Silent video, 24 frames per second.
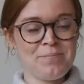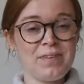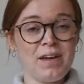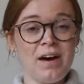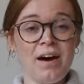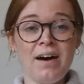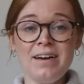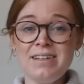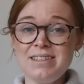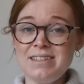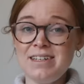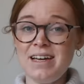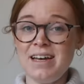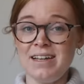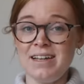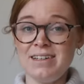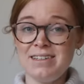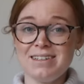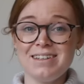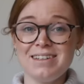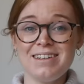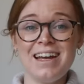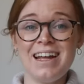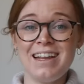I said
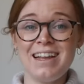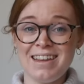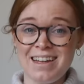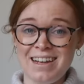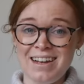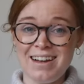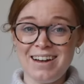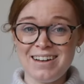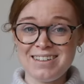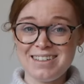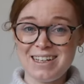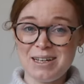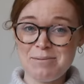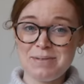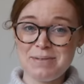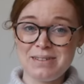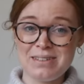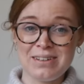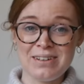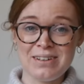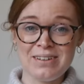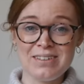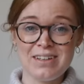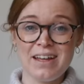in the last
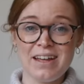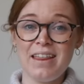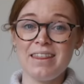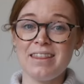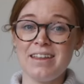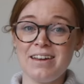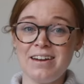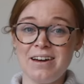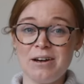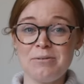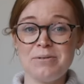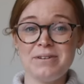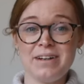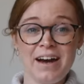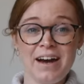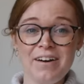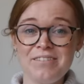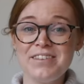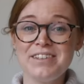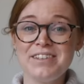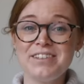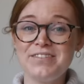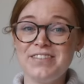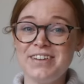episode that I would
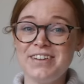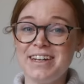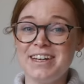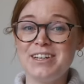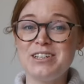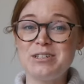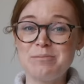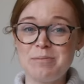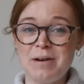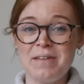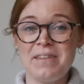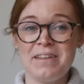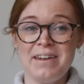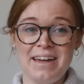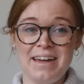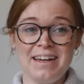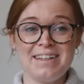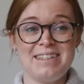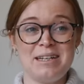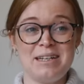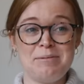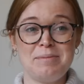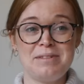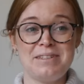have this finished by the
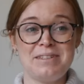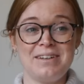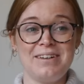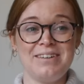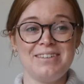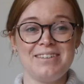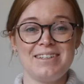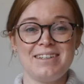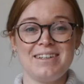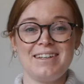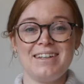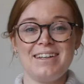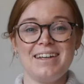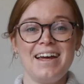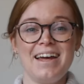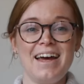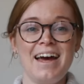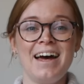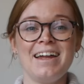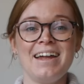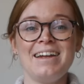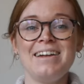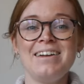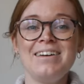next episode,
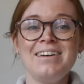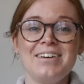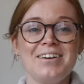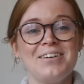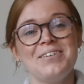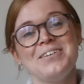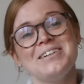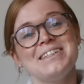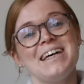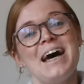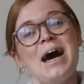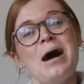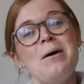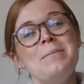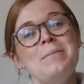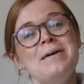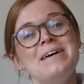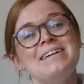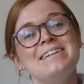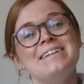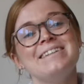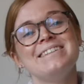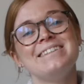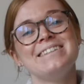and look what's
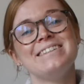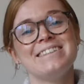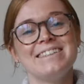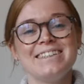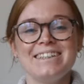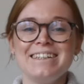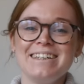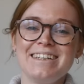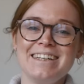happened.